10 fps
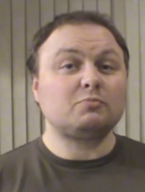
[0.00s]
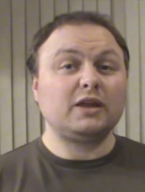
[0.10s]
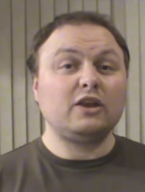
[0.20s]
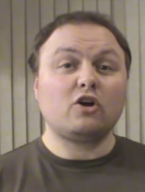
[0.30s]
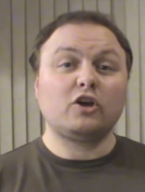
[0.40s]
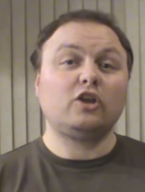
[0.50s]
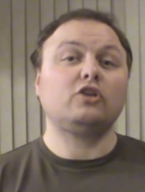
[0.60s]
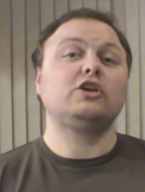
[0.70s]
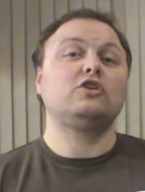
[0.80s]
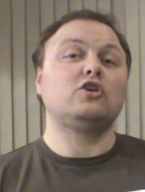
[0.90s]
somebody knocking
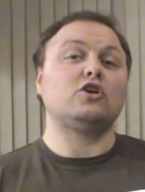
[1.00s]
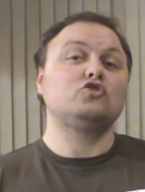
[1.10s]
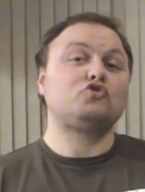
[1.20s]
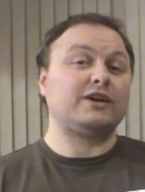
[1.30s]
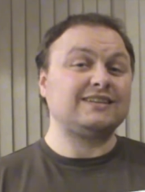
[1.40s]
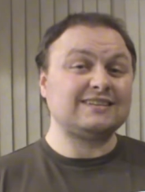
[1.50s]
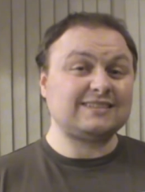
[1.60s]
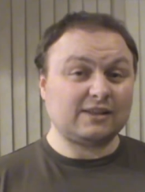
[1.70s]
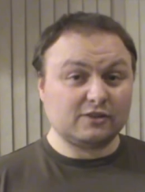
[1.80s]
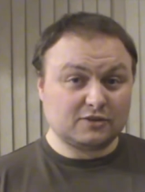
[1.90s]
on your door trying to
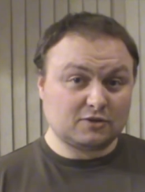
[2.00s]
sell you